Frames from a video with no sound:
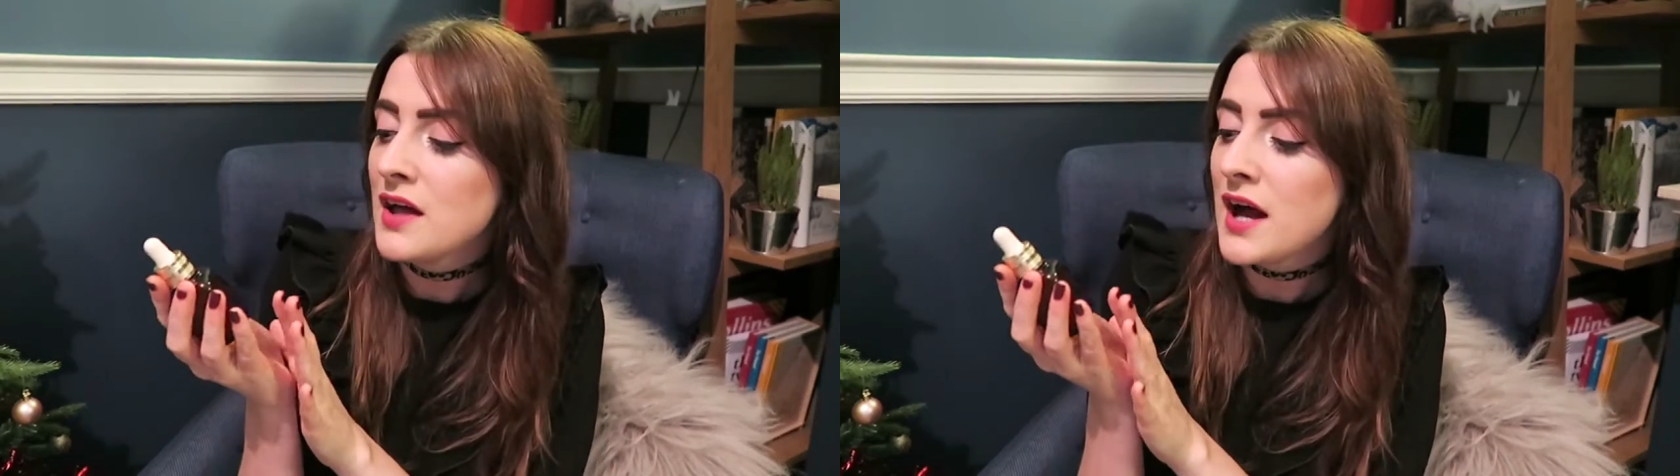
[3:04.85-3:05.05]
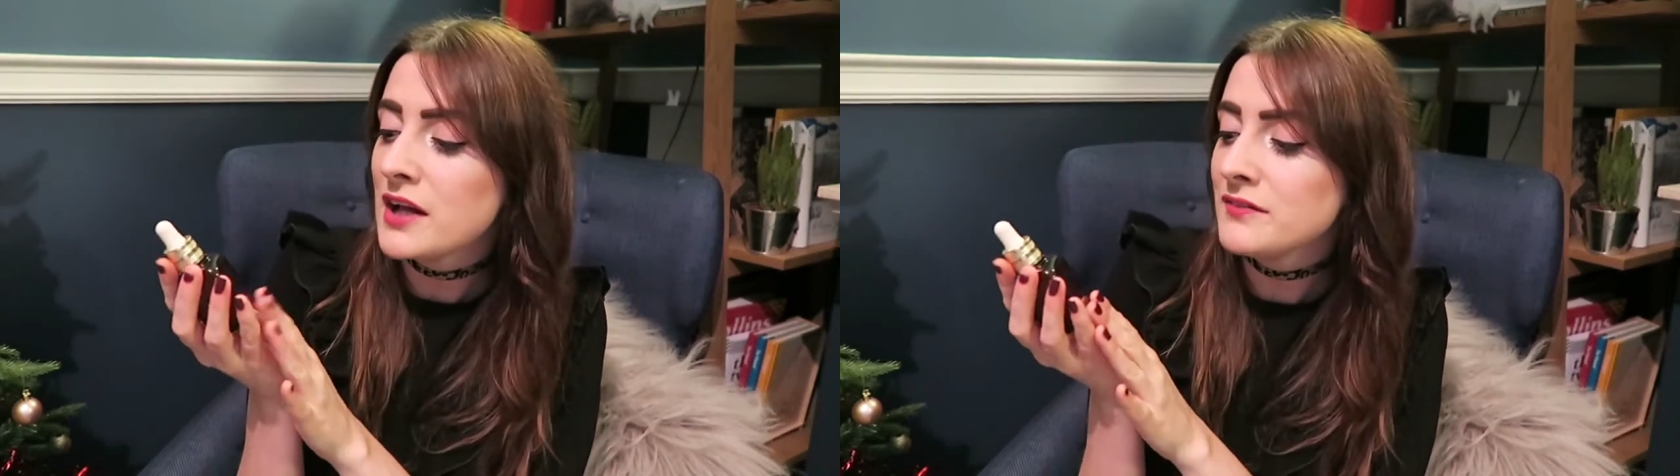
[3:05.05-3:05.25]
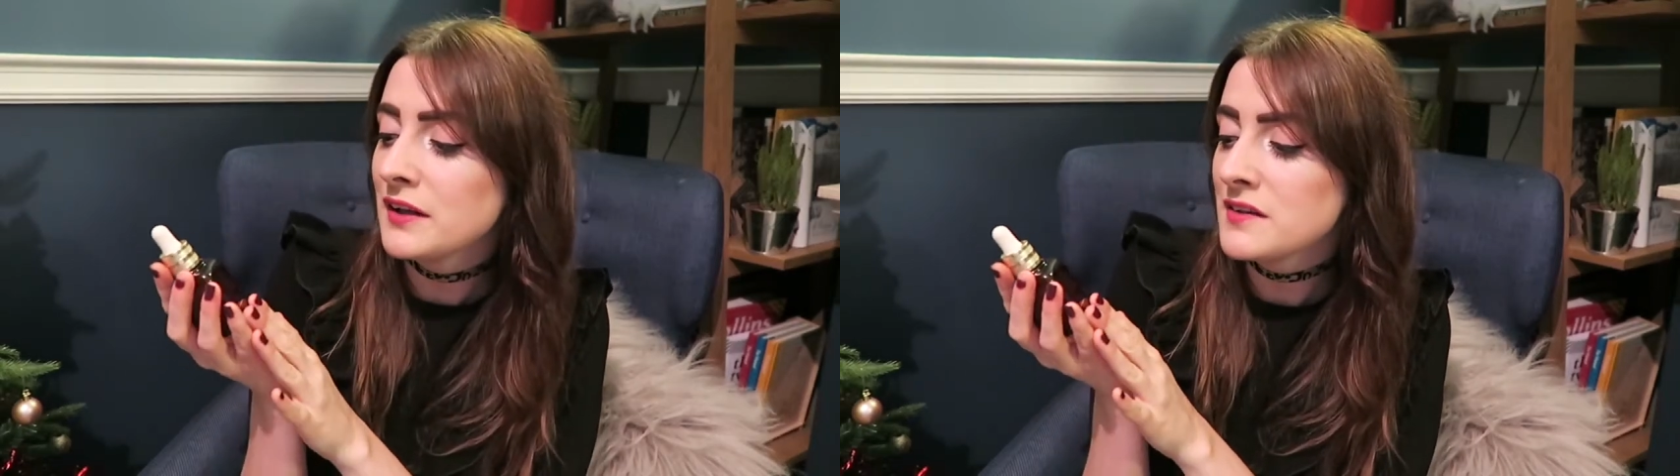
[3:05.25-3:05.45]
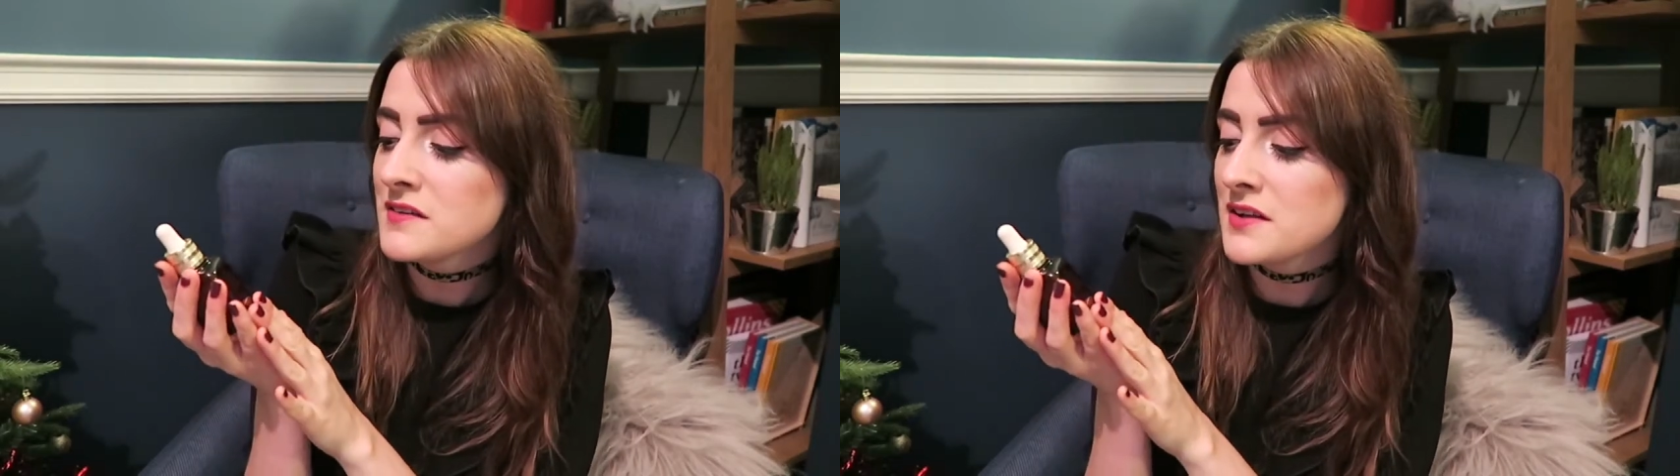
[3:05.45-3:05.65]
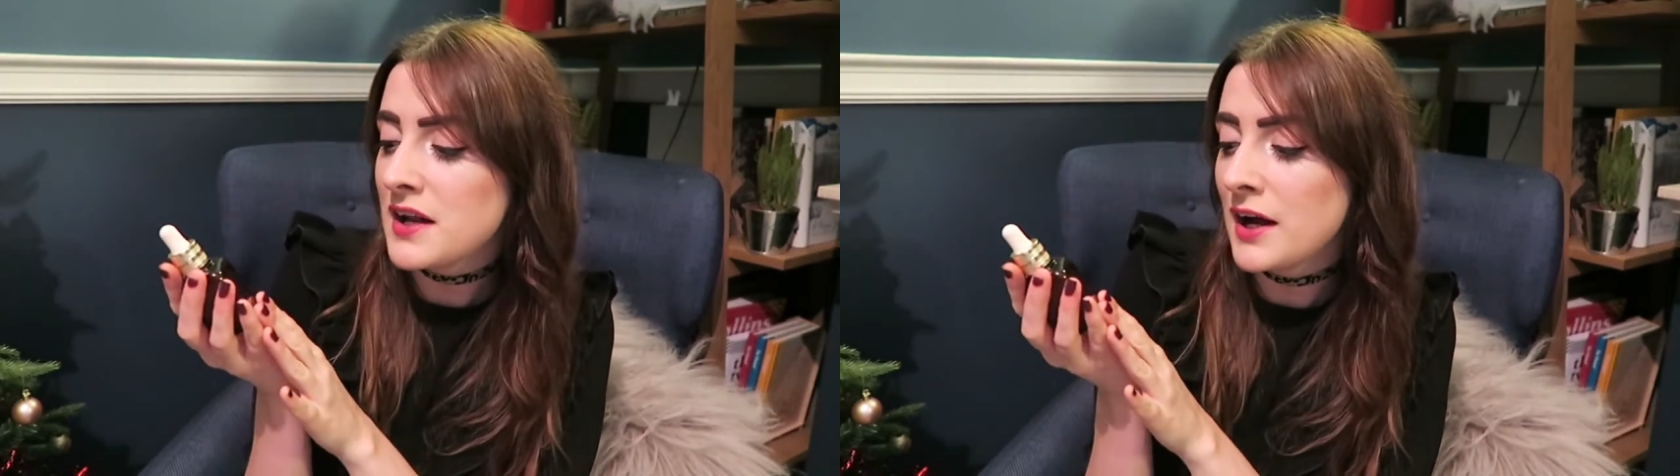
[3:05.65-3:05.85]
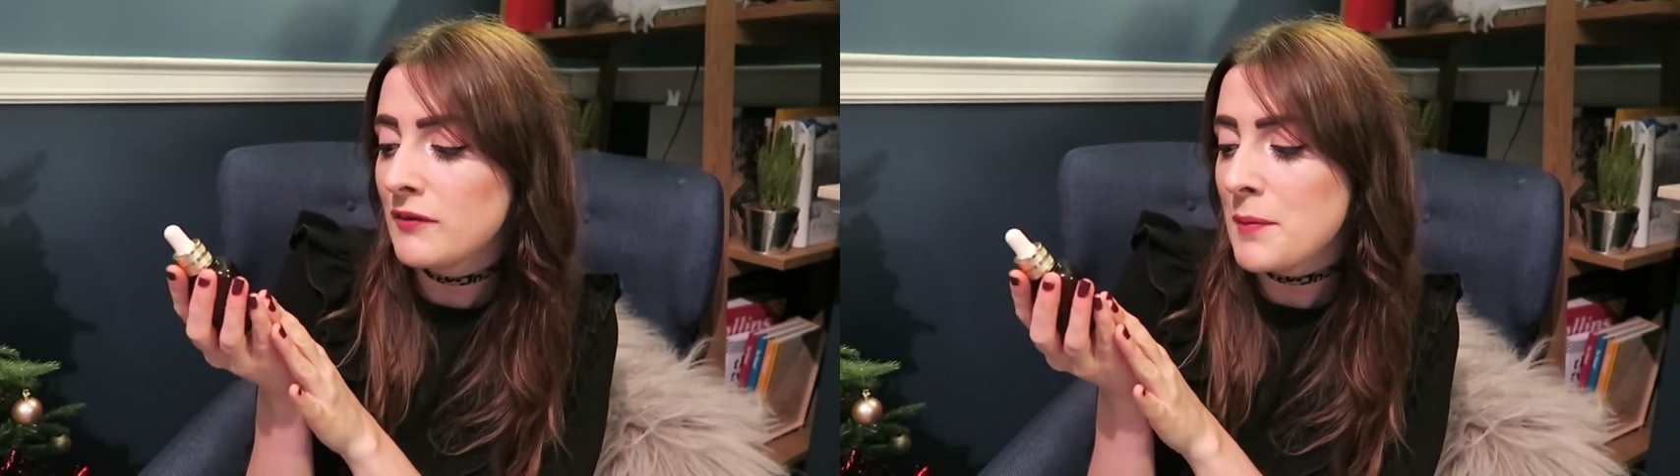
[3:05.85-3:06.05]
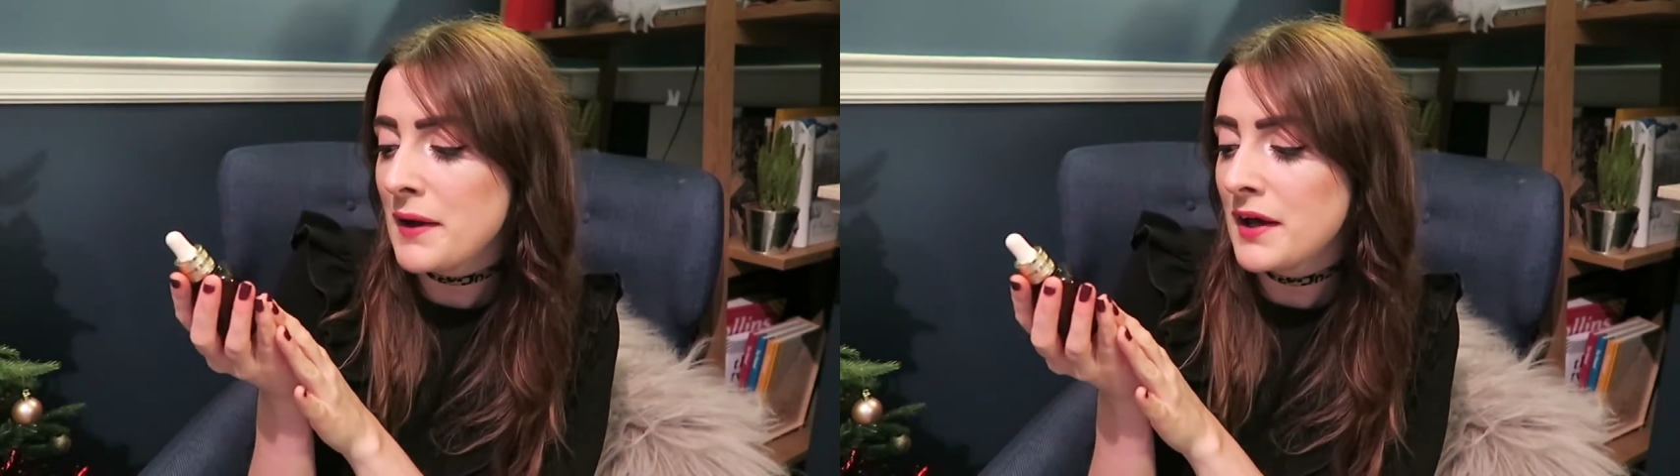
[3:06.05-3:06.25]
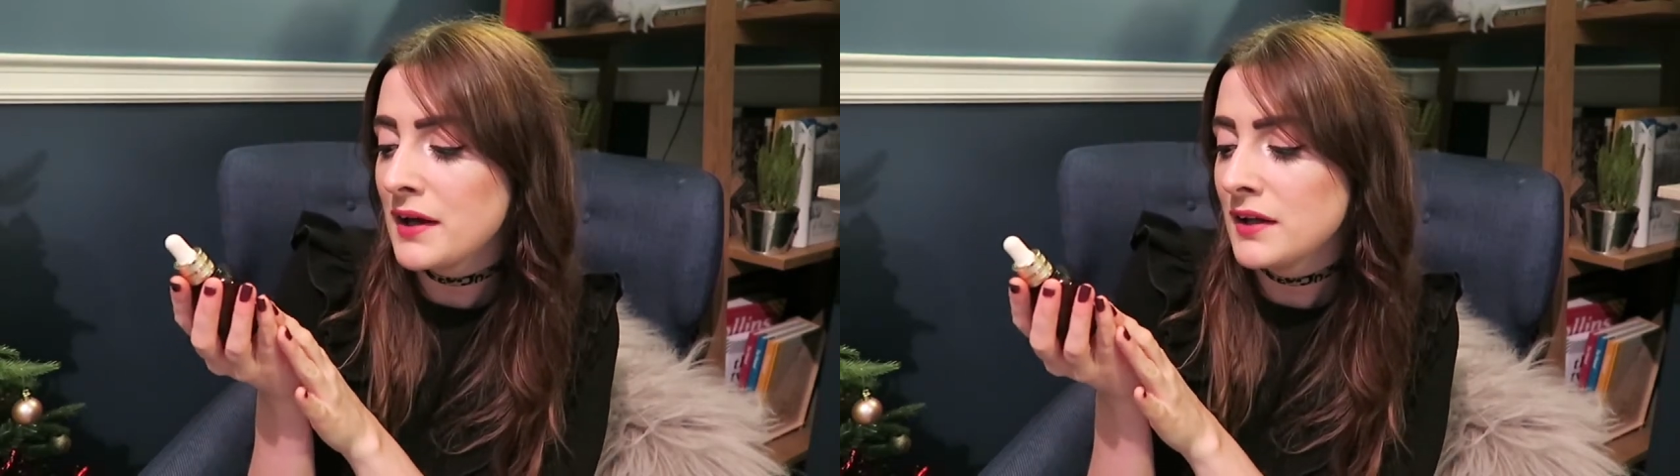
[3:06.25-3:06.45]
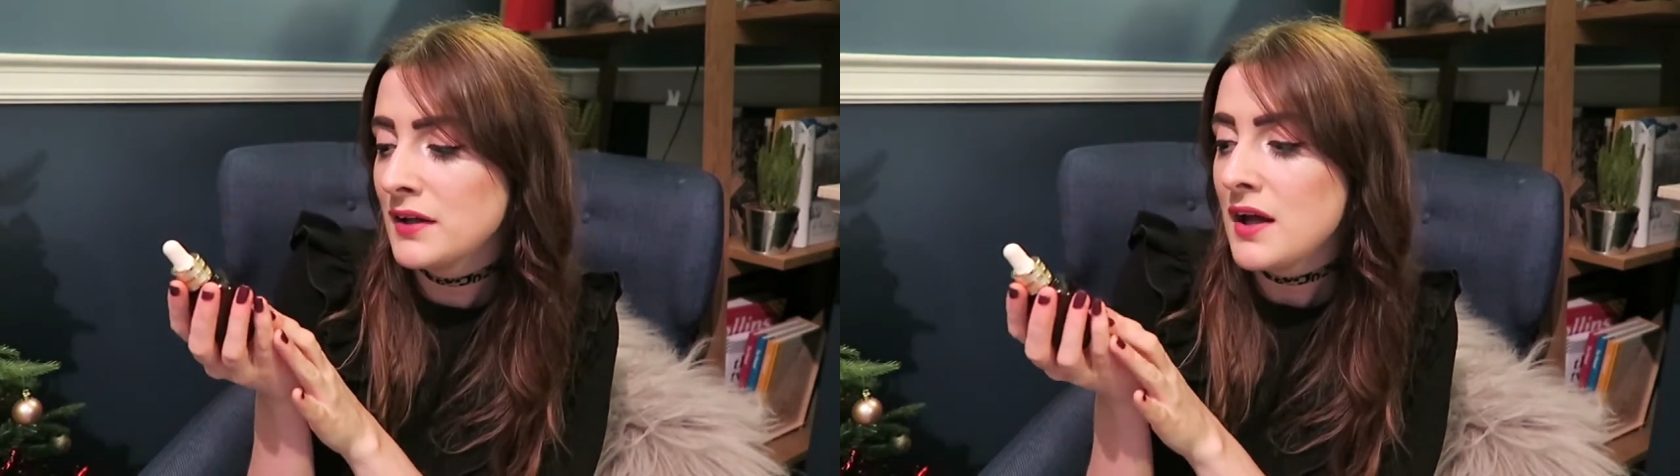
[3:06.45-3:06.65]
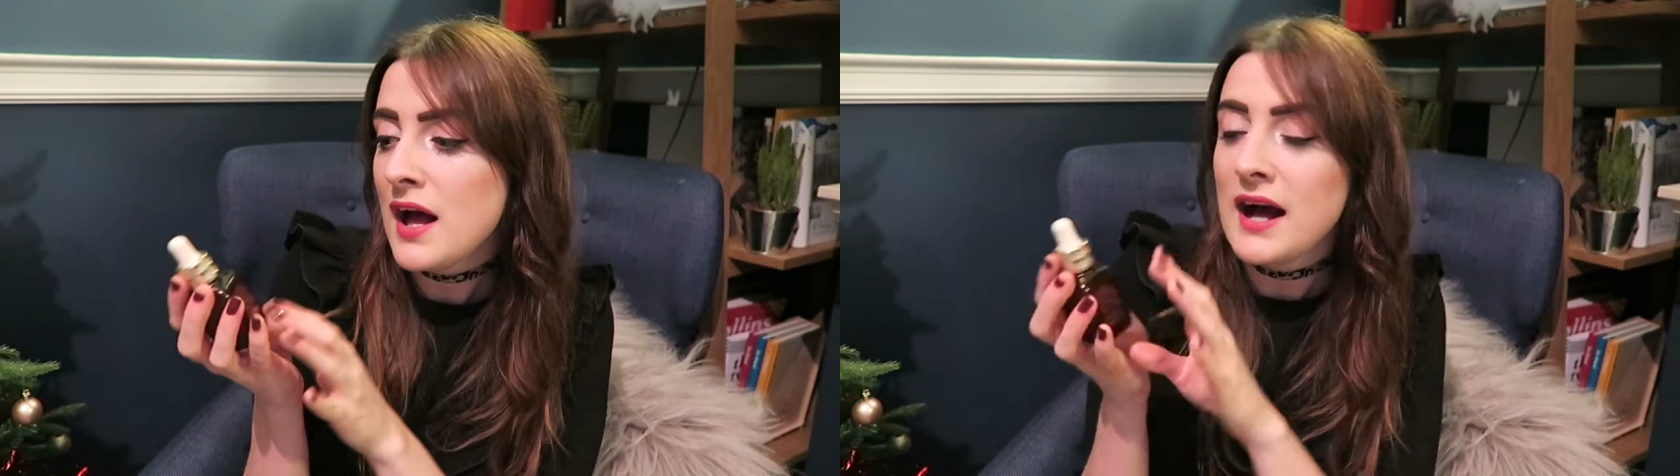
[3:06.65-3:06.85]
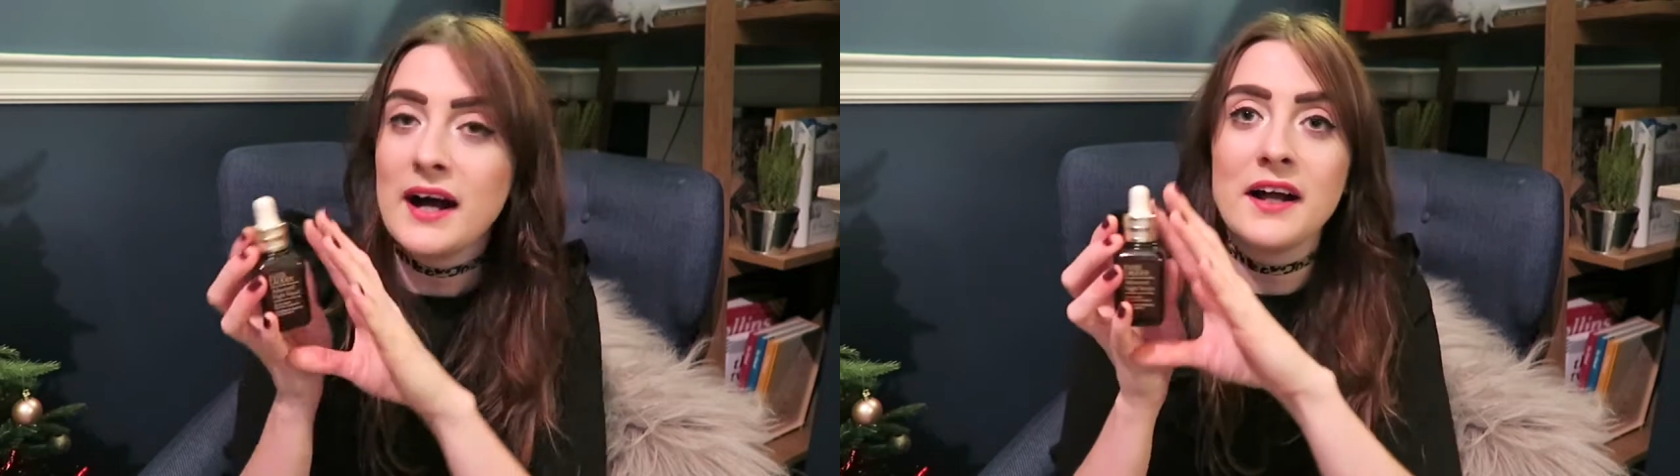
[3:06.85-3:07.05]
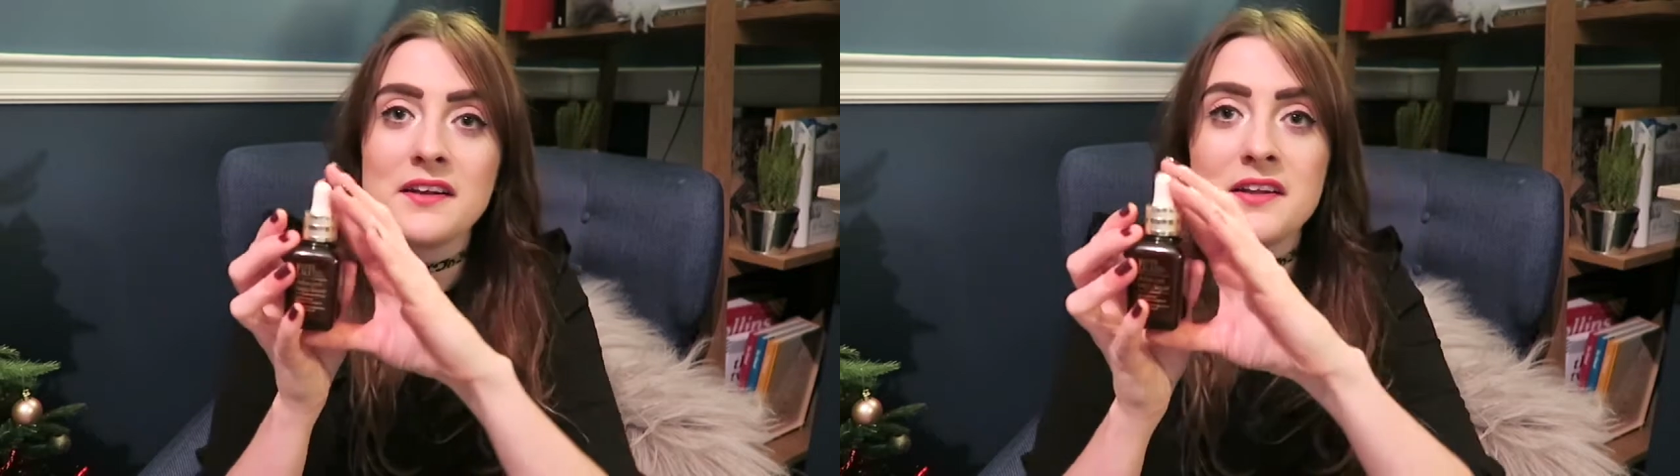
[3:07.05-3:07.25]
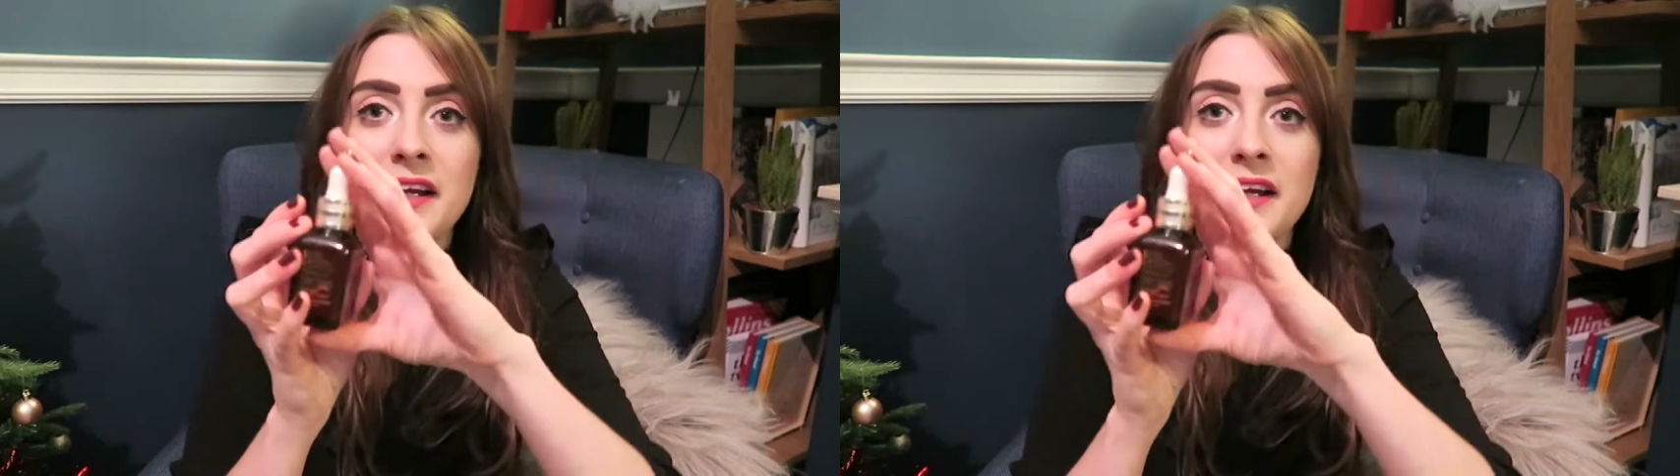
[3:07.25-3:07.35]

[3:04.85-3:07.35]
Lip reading: Advanced Night Repair, and